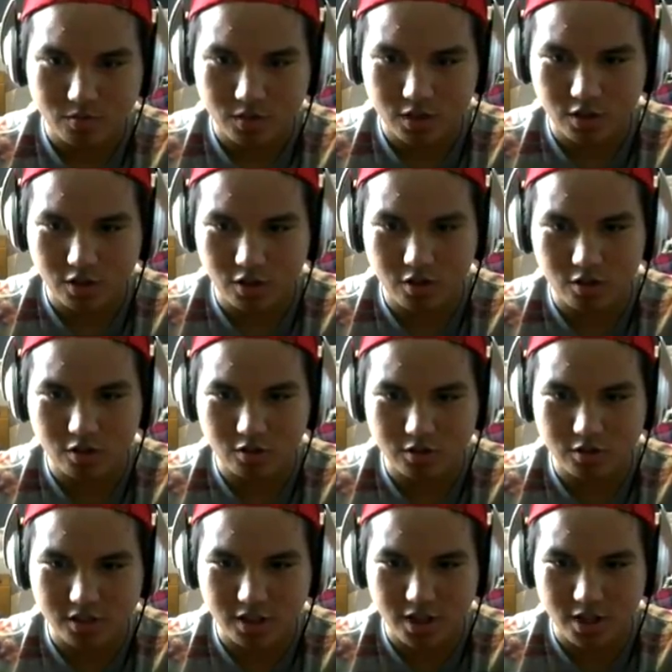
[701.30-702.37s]
Oh,
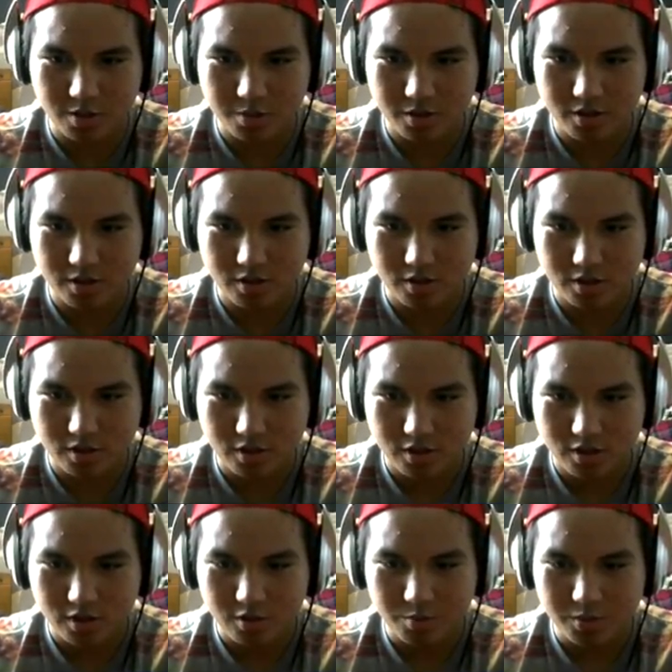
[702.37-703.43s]
snap.
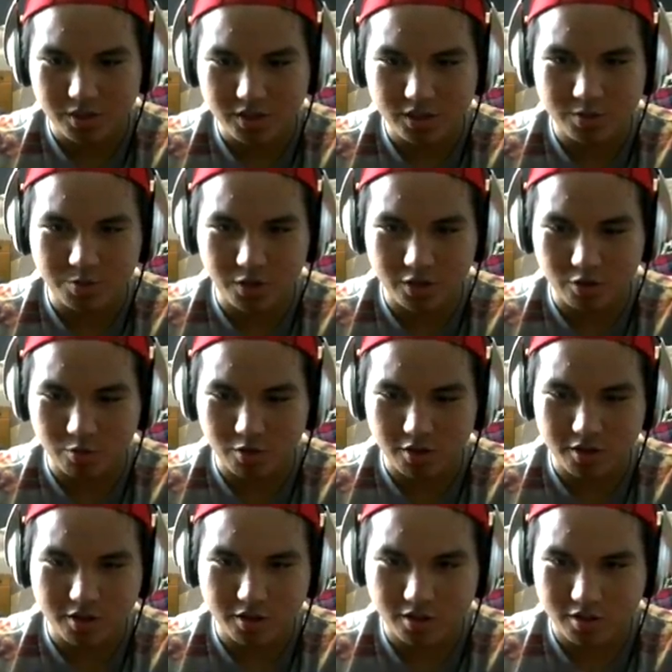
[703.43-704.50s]
Mrs. Butterworth.